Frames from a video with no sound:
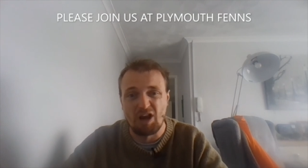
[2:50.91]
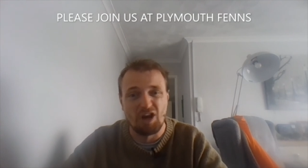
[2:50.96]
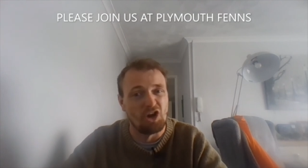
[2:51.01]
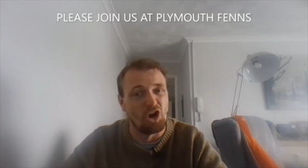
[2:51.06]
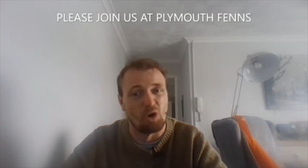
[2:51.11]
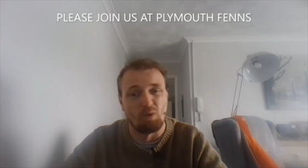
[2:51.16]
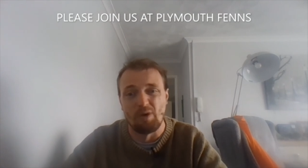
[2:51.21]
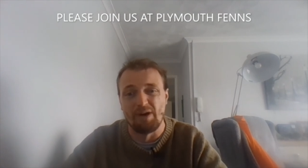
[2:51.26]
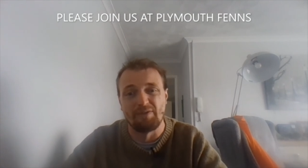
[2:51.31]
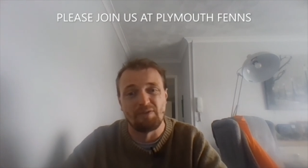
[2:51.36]

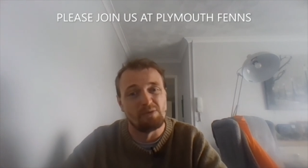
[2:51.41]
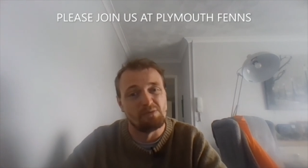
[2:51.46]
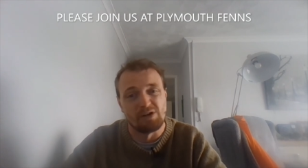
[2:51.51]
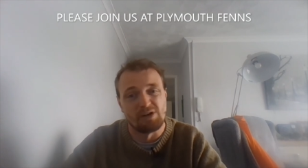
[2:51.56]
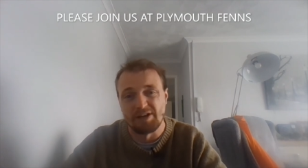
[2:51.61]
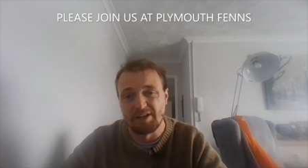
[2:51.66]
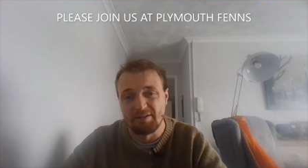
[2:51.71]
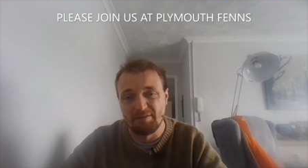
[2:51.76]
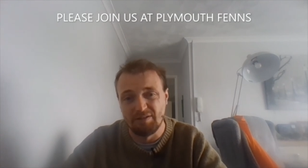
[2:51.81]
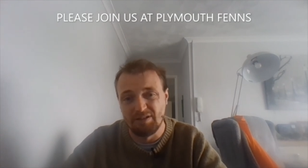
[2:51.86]
Not worth the
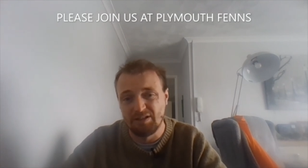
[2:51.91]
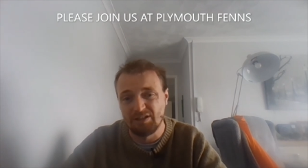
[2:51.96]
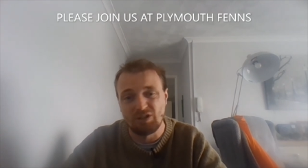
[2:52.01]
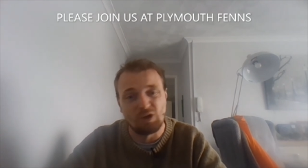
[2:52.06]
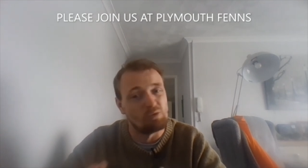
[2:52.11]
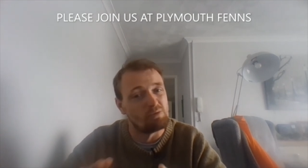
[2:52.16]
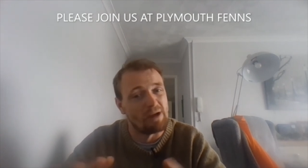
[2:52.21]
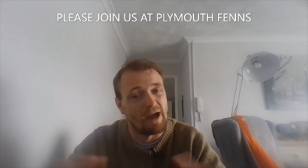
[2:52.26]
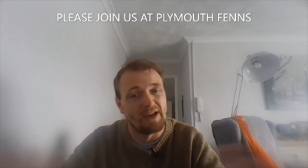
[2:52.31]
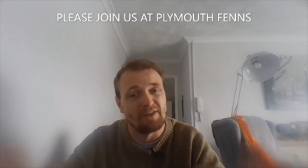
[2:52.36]
money.
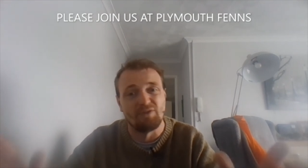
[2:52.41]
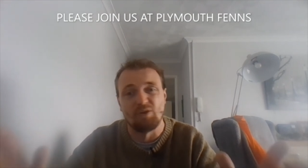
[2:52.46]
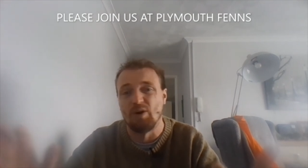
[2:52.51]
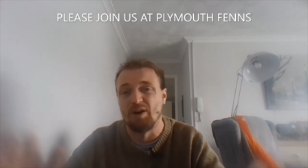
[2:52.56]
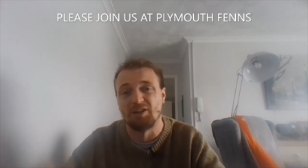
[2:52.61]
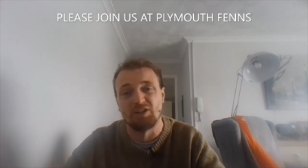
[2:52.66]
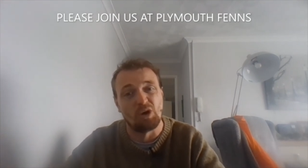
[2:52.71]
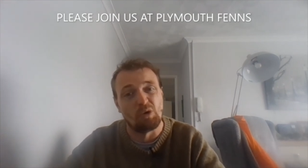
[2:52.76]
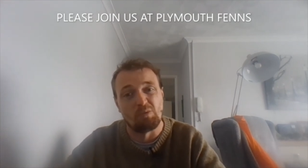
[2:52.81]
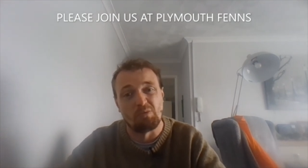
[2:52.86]
Don't pay for
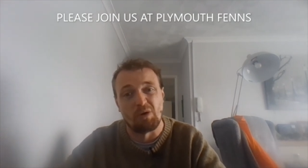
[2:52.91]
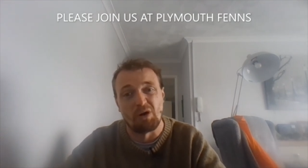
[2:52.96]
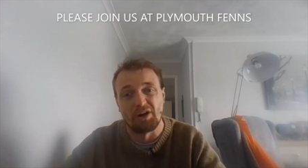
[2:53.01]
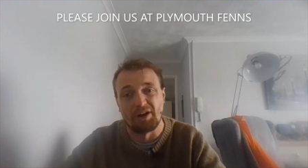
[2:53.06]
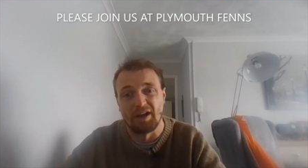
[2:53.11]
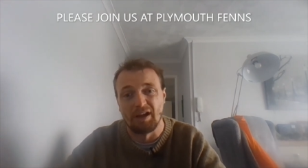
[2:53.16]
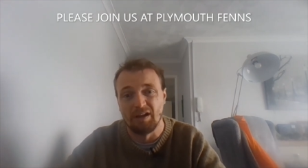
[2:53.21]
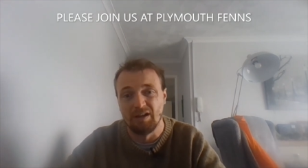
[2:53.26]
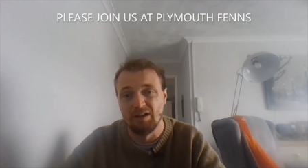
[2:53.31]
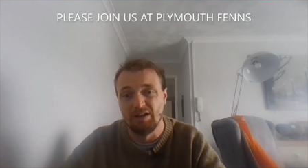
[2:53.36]
it. Don't buy
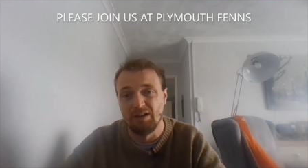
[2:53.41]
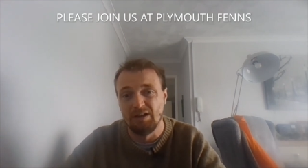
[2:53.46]
it.